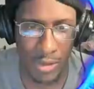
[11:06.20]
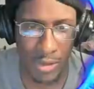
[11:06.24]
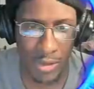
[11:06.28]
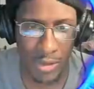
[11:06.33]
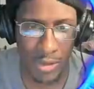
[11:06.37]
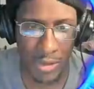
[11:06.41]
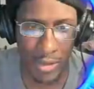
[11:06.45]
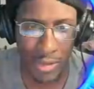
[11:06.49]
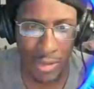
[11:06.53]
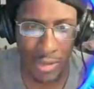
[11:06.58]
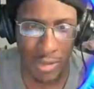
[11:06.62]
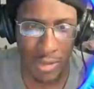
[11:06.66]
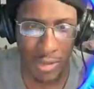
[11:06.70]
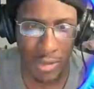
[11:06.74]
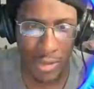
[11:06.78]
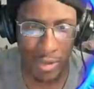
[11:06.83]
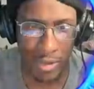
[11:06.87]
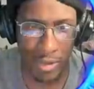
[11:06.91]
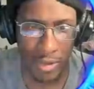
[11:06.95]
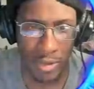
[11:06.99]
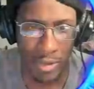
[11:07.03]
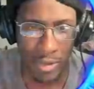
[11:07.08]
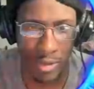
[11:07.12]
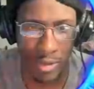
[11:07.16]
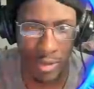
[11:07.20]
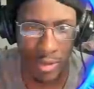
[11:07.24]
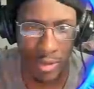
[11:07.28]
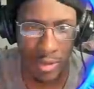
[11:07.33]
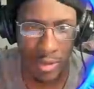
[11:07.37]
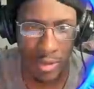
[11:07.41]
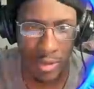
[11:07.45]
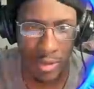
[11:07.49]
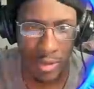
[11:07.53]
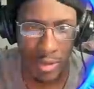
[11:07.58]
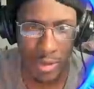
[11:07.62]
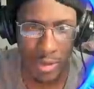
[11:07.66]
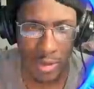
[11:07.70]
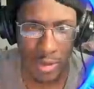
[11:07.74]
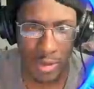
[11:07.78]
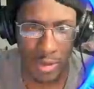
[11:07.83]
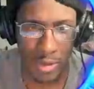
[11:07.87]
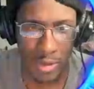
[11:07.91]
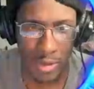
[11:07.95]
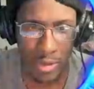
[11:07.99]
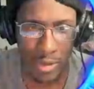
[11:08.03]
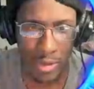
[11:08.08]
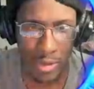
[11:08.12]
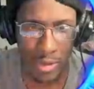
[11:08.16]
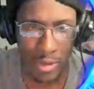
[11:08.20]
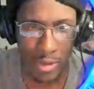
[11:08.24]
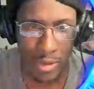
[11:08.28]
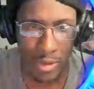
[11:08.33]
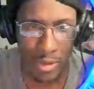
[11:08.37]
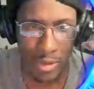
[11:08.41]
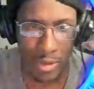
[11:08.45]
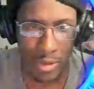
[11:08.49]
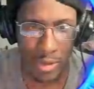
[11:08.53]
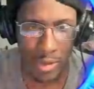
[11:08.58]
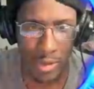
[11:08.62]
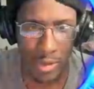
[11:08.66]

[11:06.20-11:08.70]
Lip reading: (no one is talking)